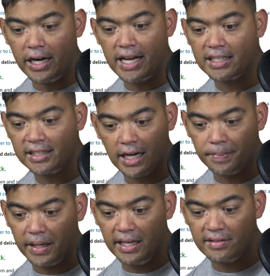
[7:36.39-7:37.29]
right, next
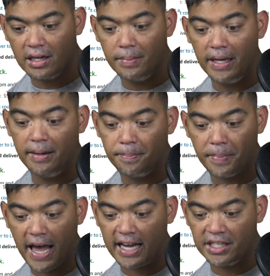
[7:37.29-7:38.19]
up is going to be
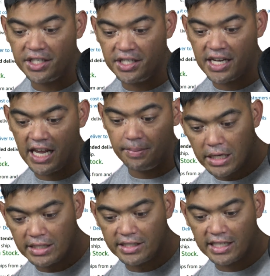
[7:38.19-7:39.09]
packaging tape.
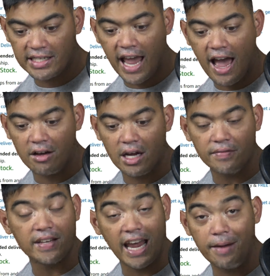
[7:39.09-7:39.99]
A 6 count
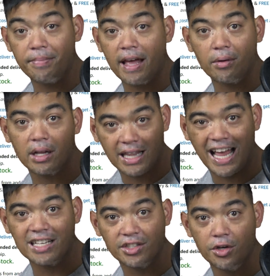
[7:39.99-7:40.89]
of tape that can
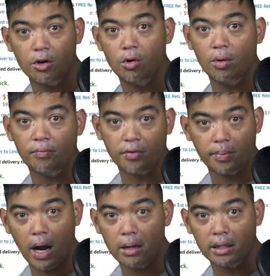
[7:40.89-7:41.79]
last you for
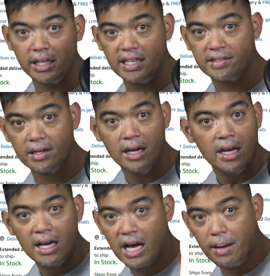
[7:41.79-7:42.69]
probably at least
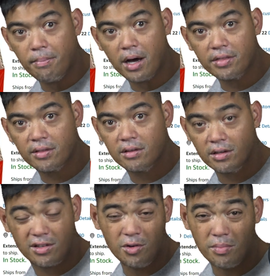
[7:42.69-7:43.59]
a month to
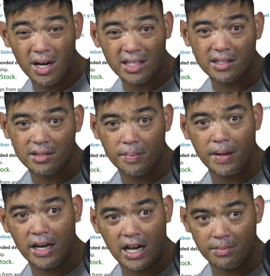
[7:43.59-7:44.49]
2 months,
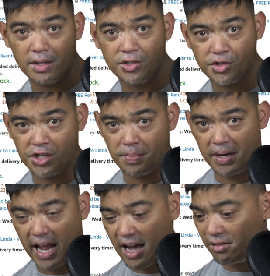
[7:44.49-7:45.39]
depending on how much you're
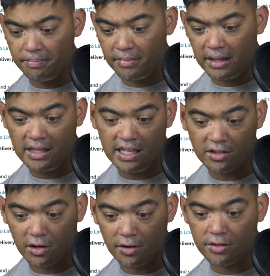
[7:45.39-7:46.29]
shipping out. And these
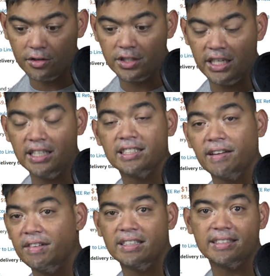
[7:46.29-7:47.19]
are
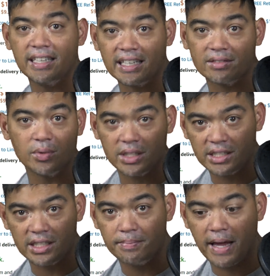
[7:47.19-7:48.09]
$13.76, which isn't